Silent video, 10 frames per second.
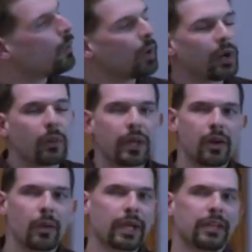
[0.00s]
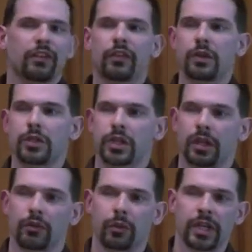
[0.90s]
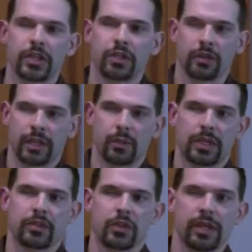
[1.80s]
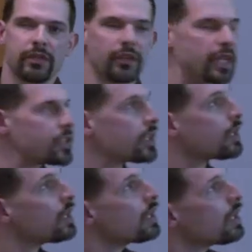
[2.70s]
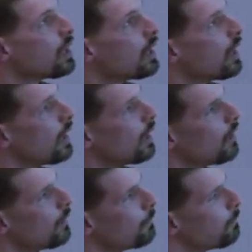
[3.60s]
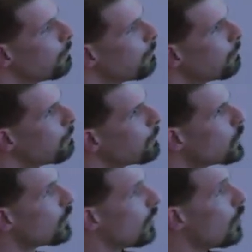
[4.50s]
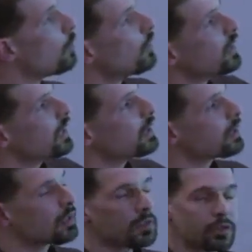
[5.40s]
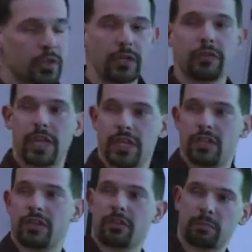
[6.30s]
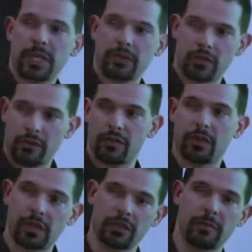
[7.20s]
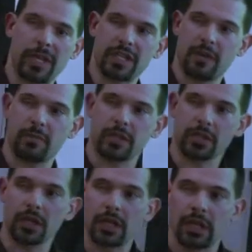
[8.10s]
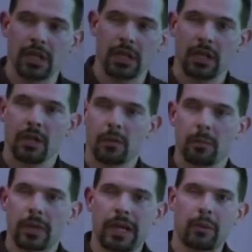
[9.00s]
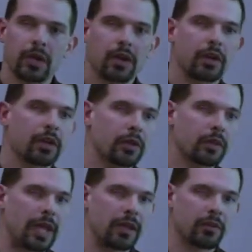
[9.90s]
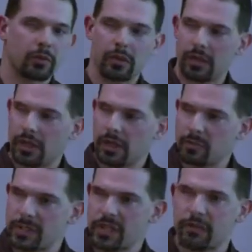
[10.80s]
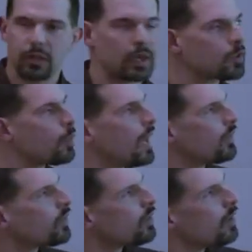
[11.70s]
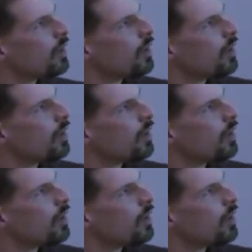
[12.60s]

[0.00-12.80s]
where are we going in the future regionally with tree invasion? Um, so globally, tree invasion is being driven largely by temperature. But I would argue that in the Pacific Northwest,